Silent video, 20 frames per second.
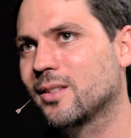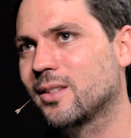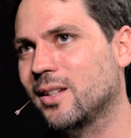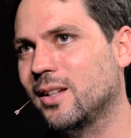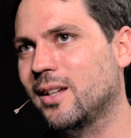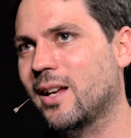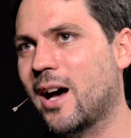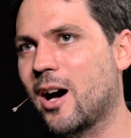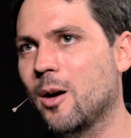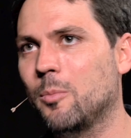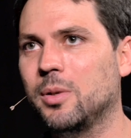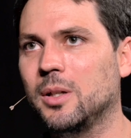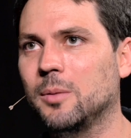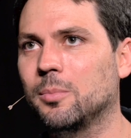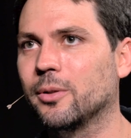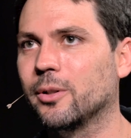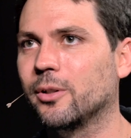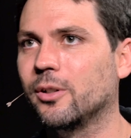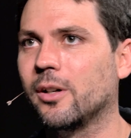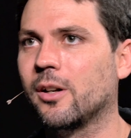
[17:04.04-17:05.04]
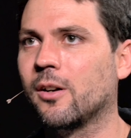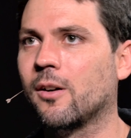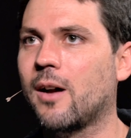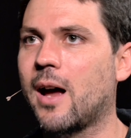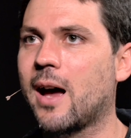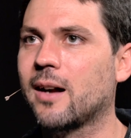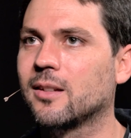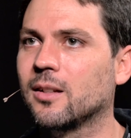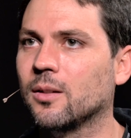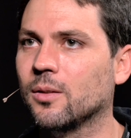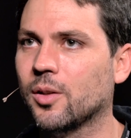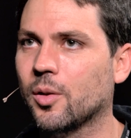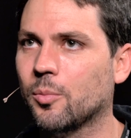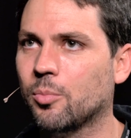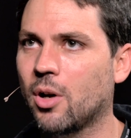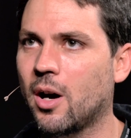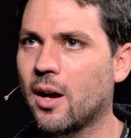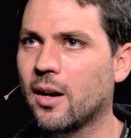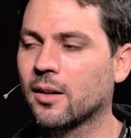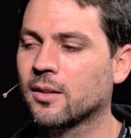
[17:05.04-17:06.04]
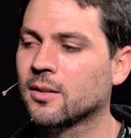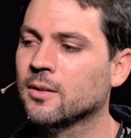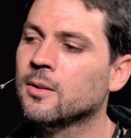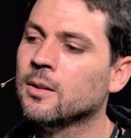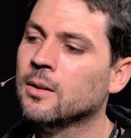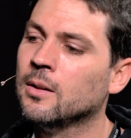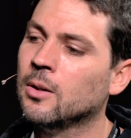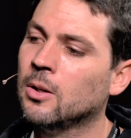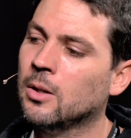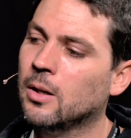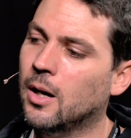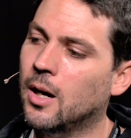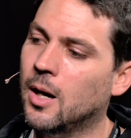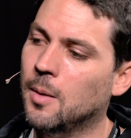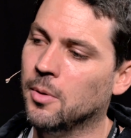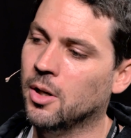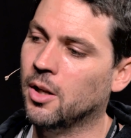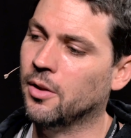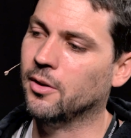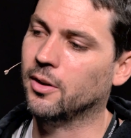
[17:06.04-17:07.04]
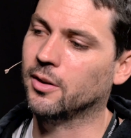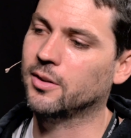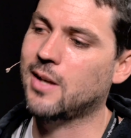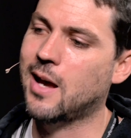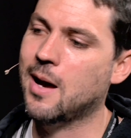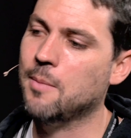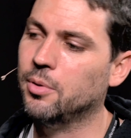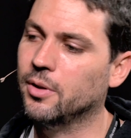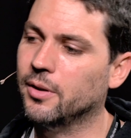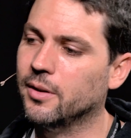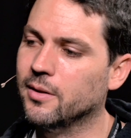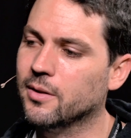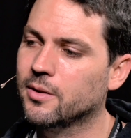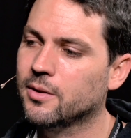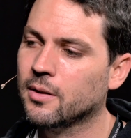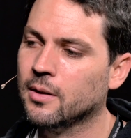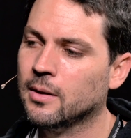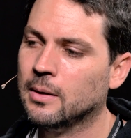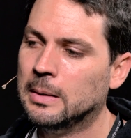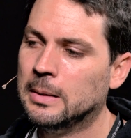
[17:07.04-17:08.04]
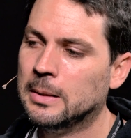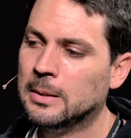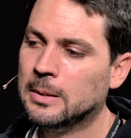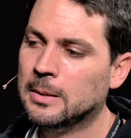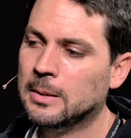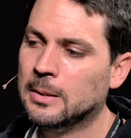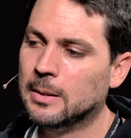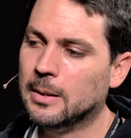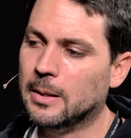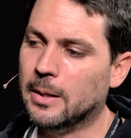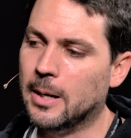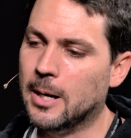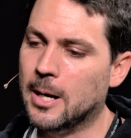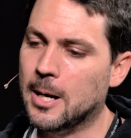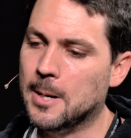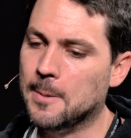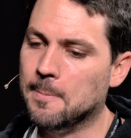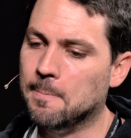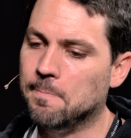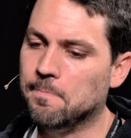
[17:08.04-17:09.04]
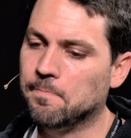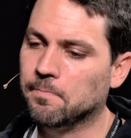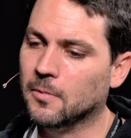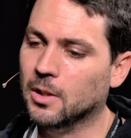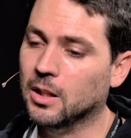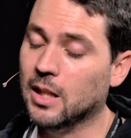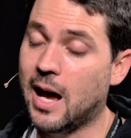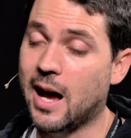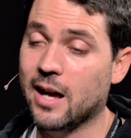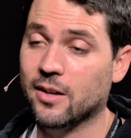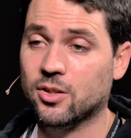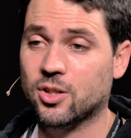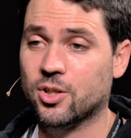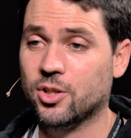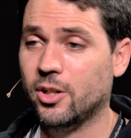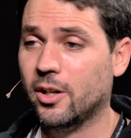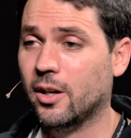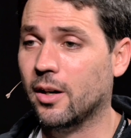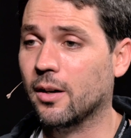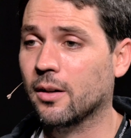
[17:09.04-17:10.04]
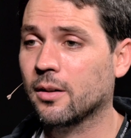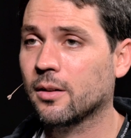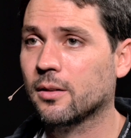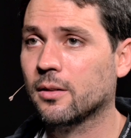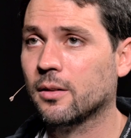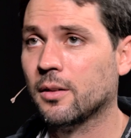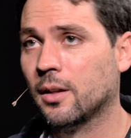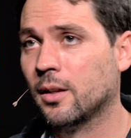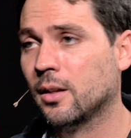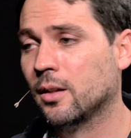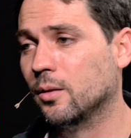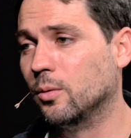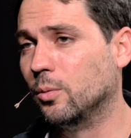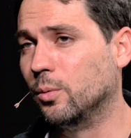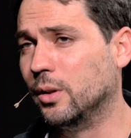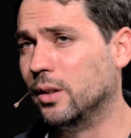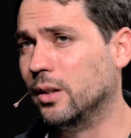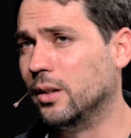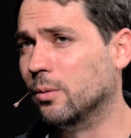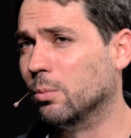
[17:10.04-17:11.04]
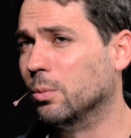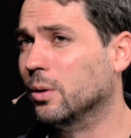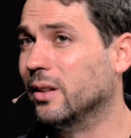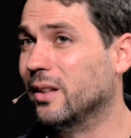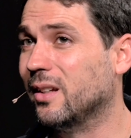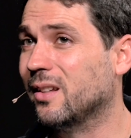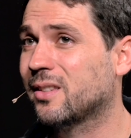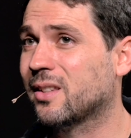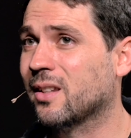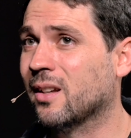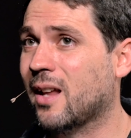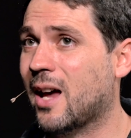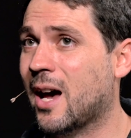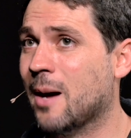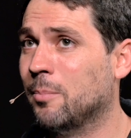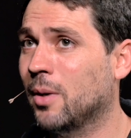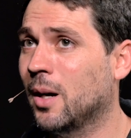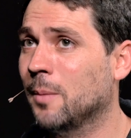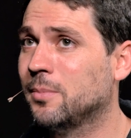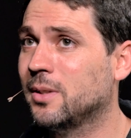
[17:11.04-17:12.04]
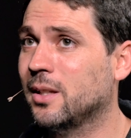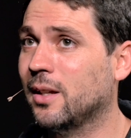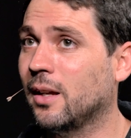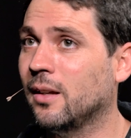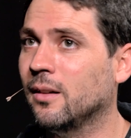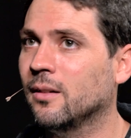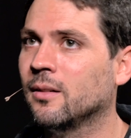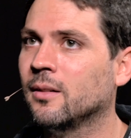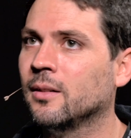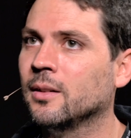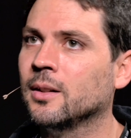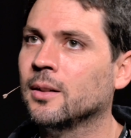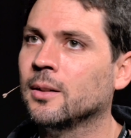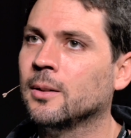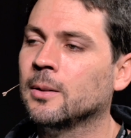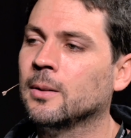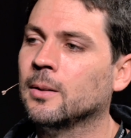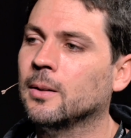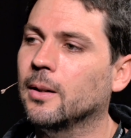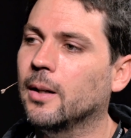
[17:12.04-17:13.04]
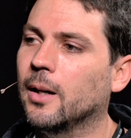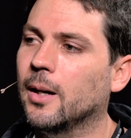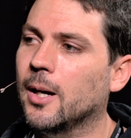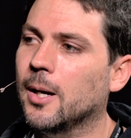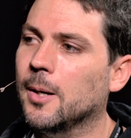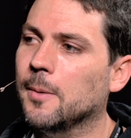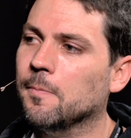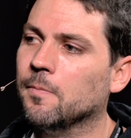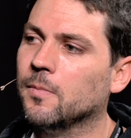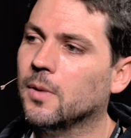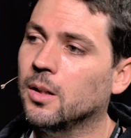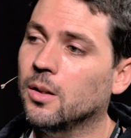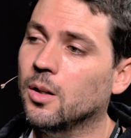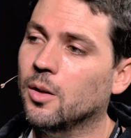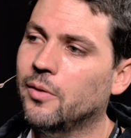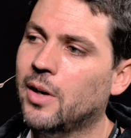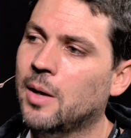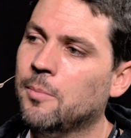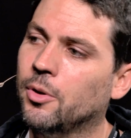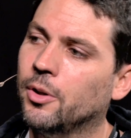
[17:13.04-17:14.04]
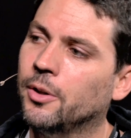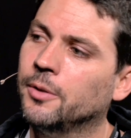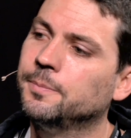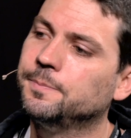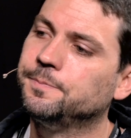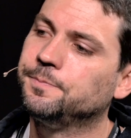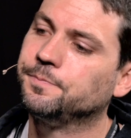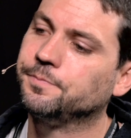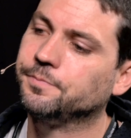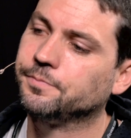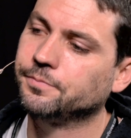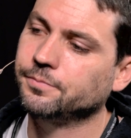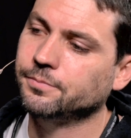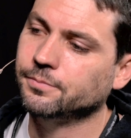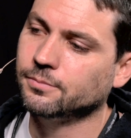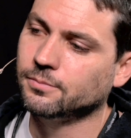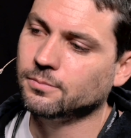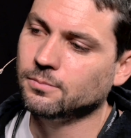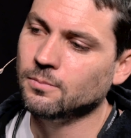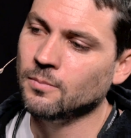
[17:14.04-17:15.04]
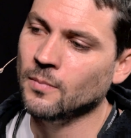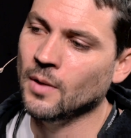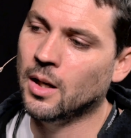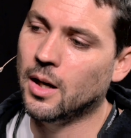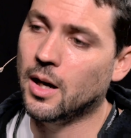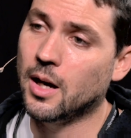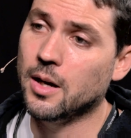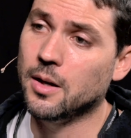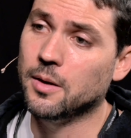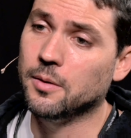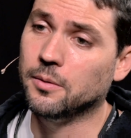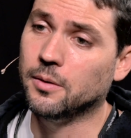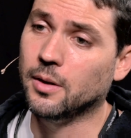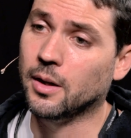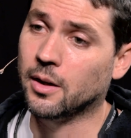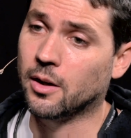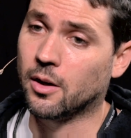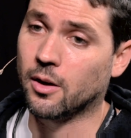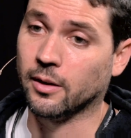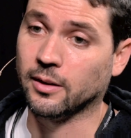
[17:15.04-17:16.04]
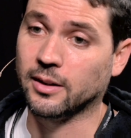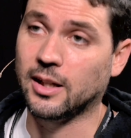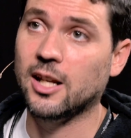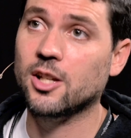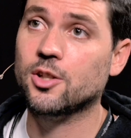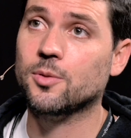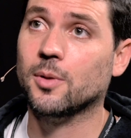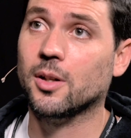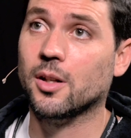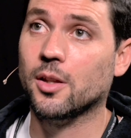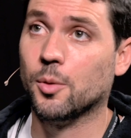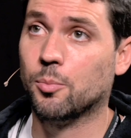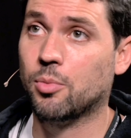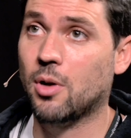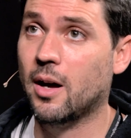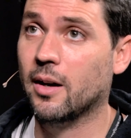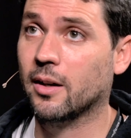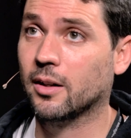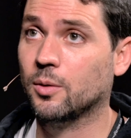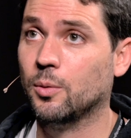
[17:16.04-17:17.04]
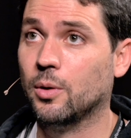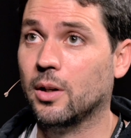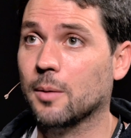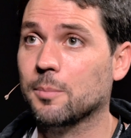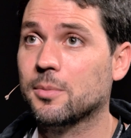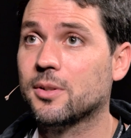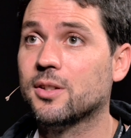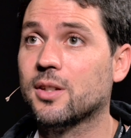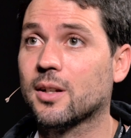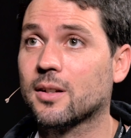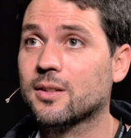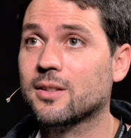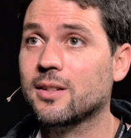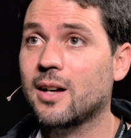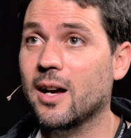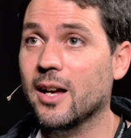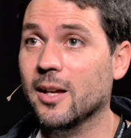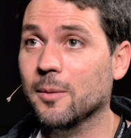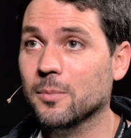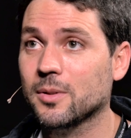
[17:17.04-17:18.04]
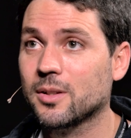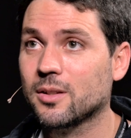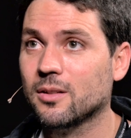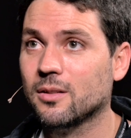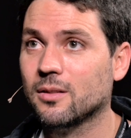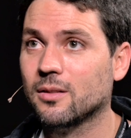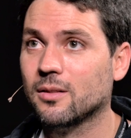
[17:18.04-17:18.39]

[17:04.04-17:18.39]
see how people are interacting with the product. Another example is last year, we released an app update in November, and our engagement of the product went up 6 times.